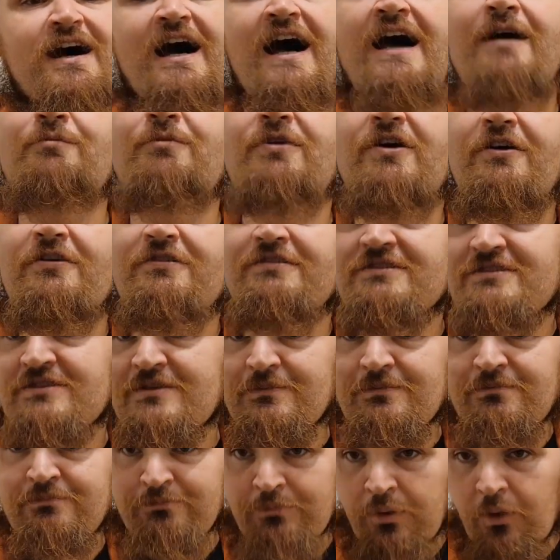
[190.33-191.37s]
I'm going
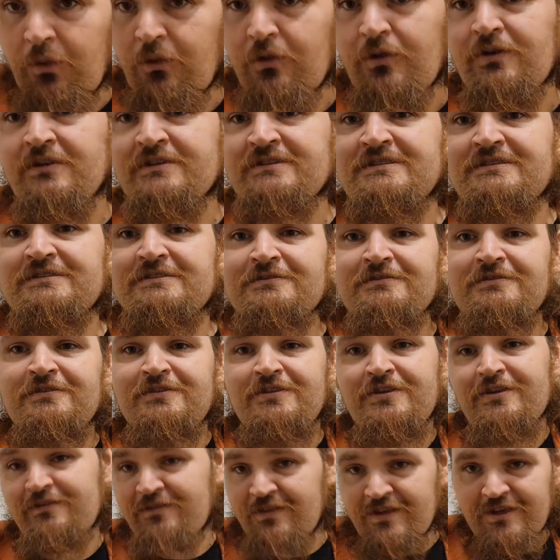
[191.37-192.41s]
to pause
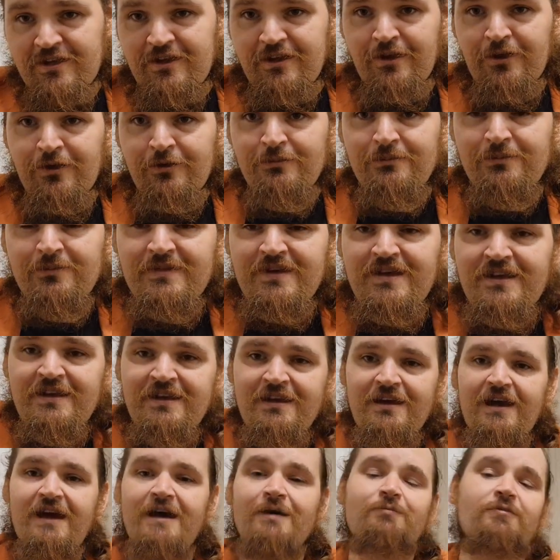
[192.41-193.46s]
the
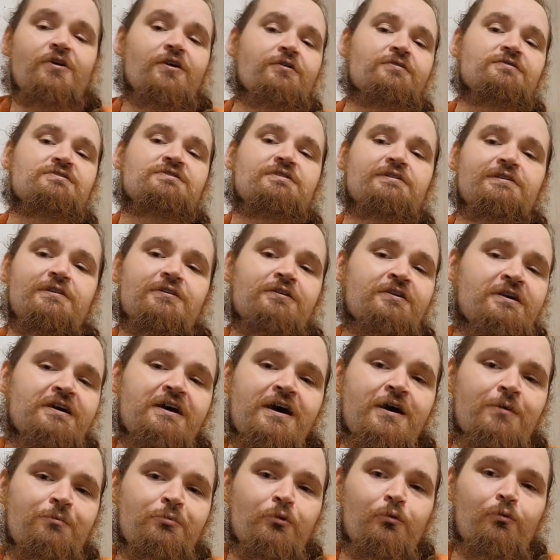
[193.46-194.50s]
video. I'm going to look
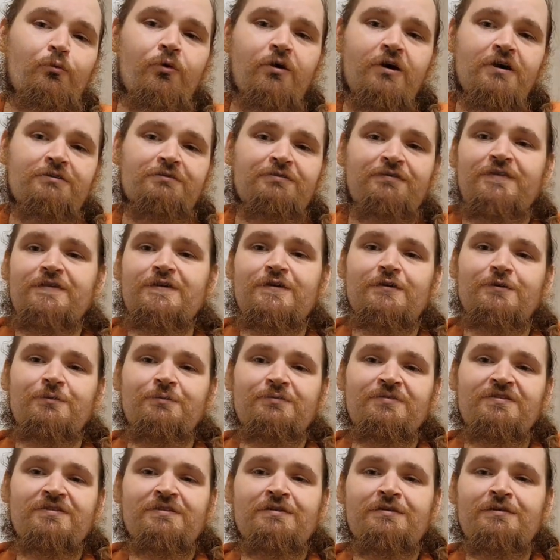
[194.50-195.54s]
up what
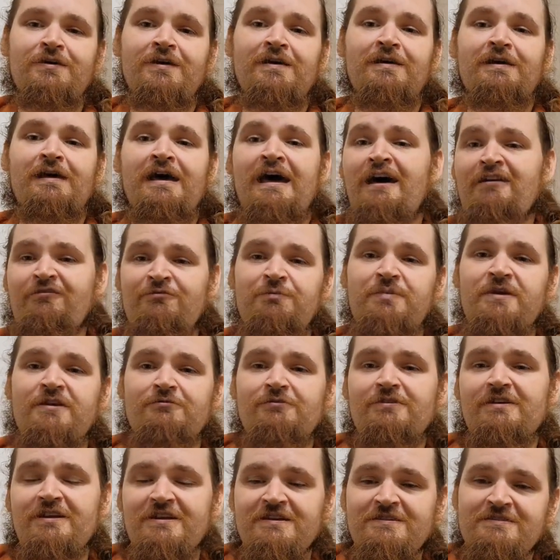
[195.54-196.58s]
films have been
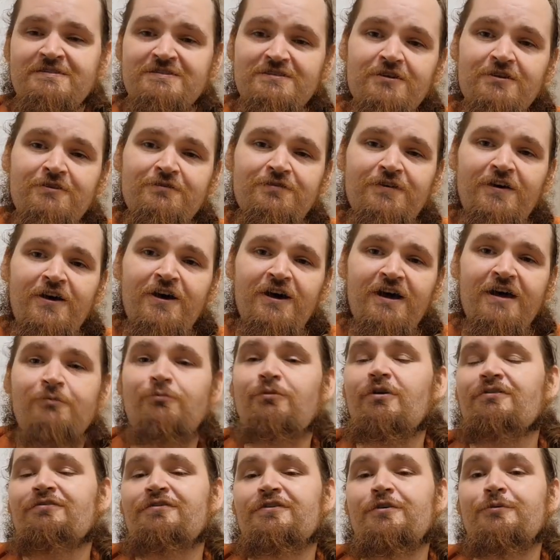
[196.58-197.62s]
released so far and
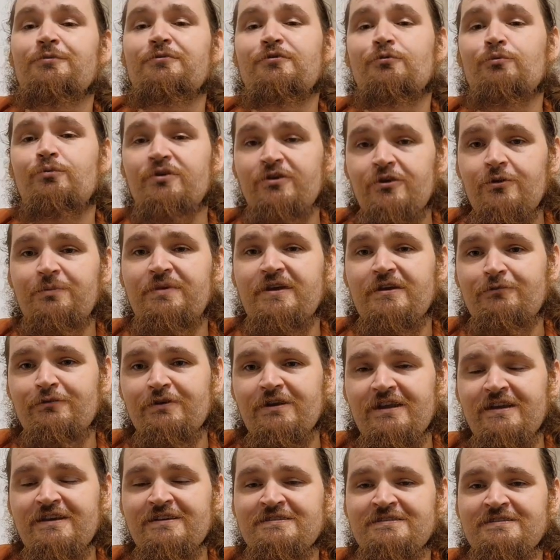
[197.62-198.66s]
what films will be
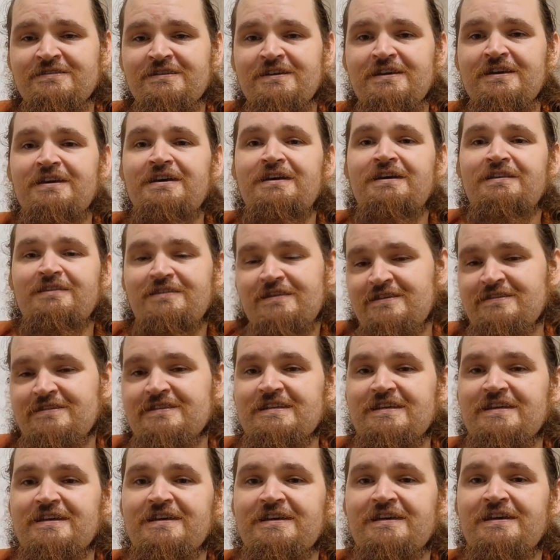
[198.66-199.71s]
released
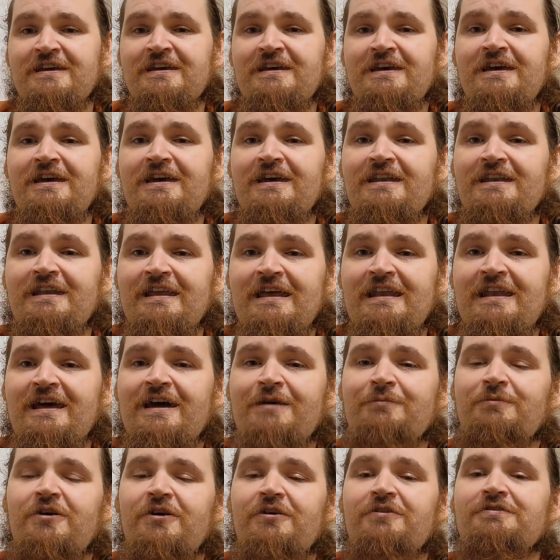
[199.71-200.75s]
this year. And then
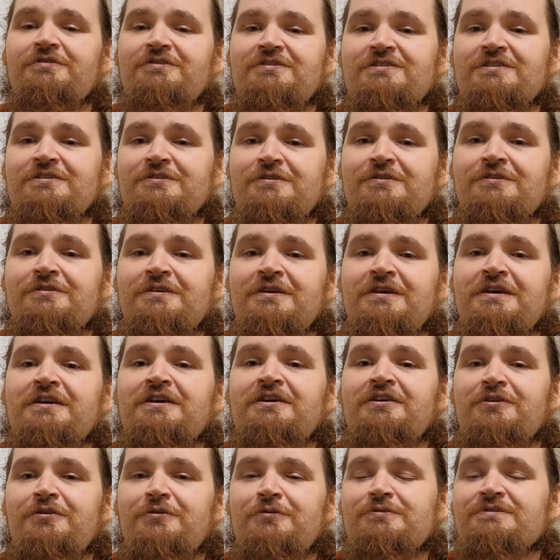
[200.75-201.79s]
I'm going to
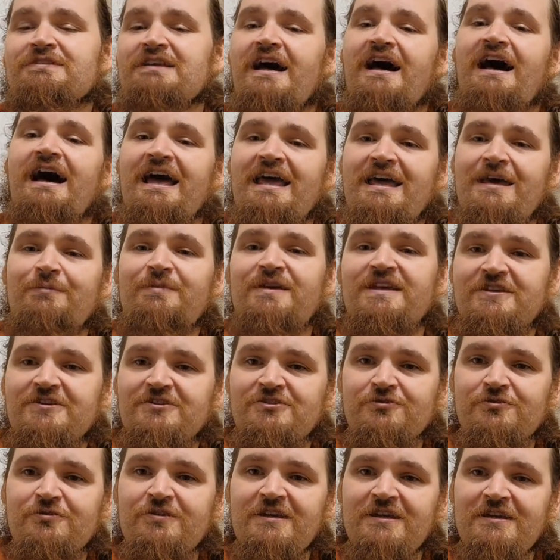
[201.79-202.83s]
use I Am In
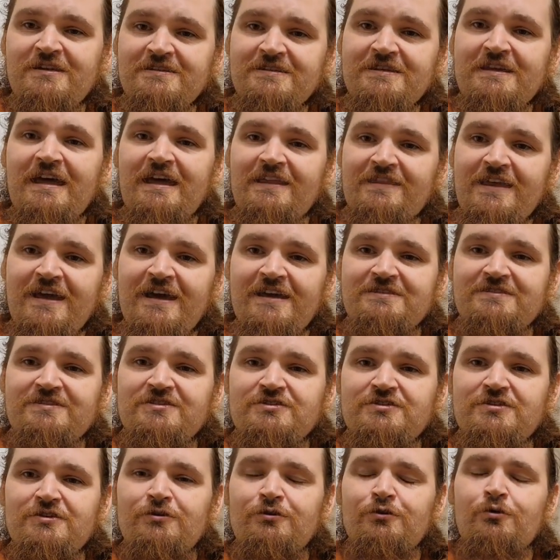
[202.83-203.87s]
A Tree to get the
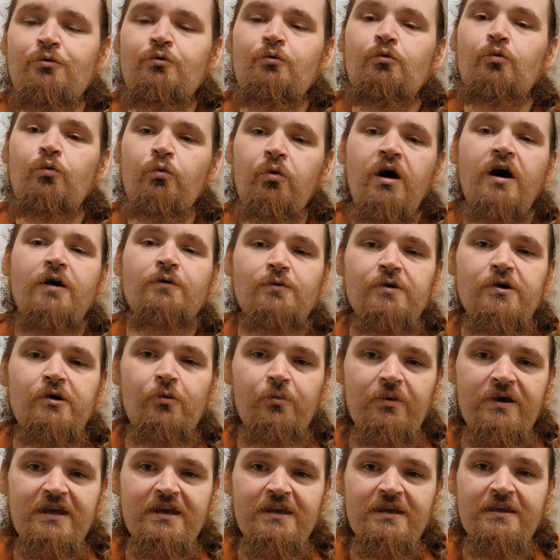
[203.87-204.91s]
answer to what
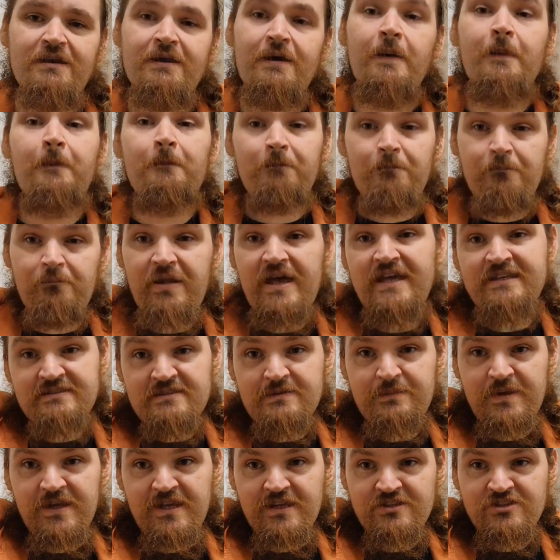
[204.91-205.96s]
will win
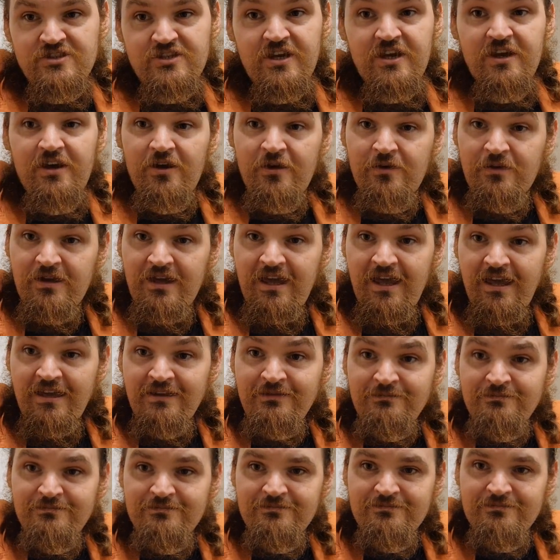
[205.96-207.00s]
Best Picture,
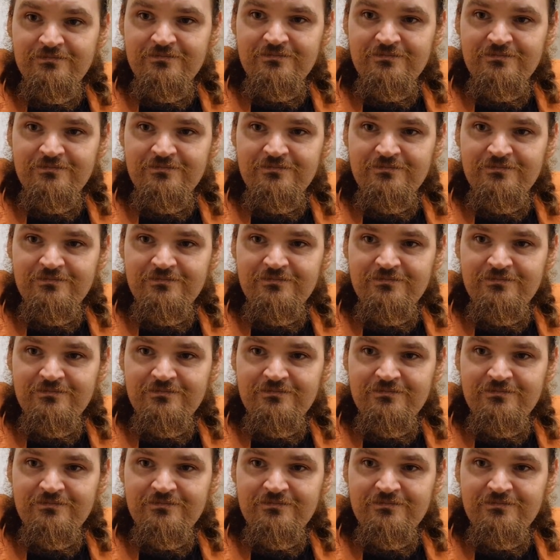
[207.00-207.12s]
okay?